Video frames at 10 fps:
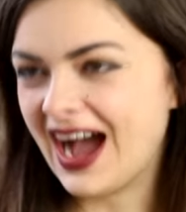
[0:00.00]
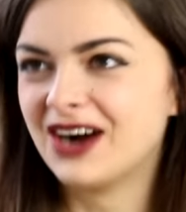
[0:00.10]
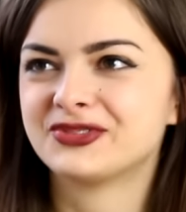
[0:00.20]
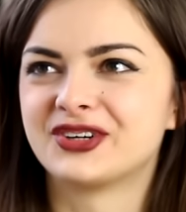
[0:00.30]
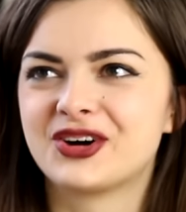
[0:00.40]

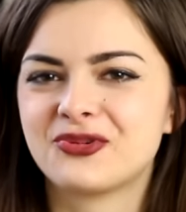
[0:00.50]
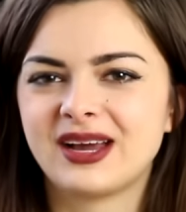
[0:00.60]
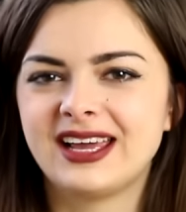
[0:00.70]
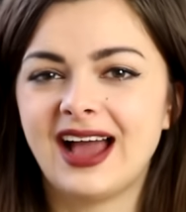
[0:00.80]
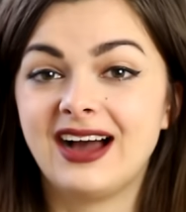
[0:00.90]
how far
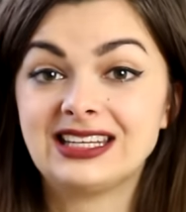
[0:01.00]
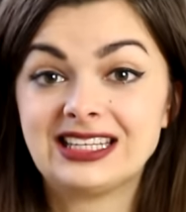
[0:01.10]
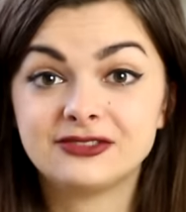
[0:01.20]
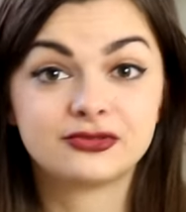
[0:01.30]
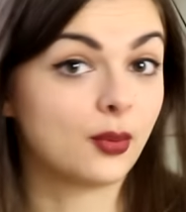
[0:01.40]
away I
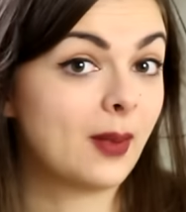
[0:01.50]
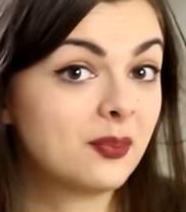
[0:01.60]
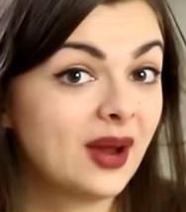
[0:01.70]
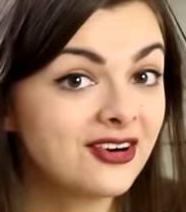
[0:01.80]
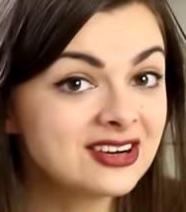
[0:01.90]
live from my
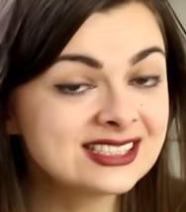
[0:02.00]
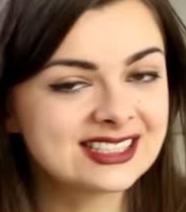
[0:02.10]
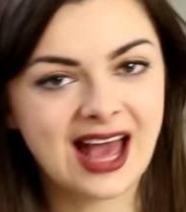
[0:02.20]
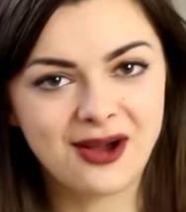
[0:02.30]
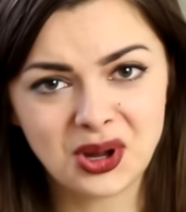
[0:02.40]
parents
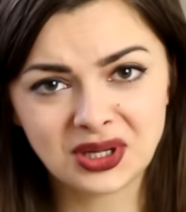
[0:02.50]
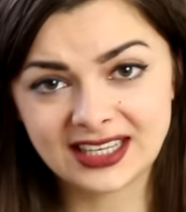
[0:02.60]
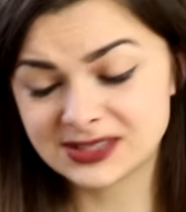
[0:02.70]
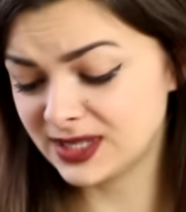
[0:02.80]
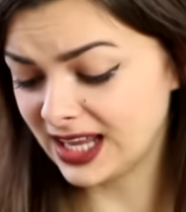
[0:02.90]
and how long it
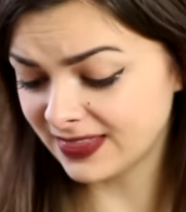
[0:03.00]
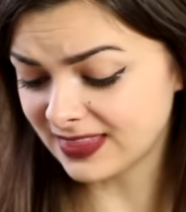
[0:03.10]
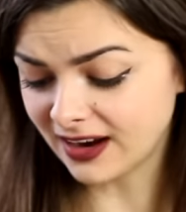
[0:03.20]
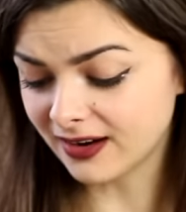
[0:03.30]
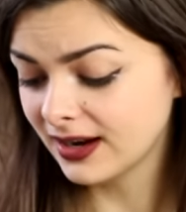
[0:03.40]
takes me to get
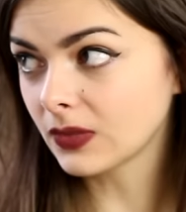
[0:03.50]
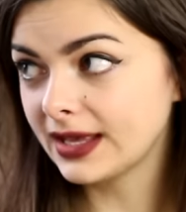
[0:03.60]
there.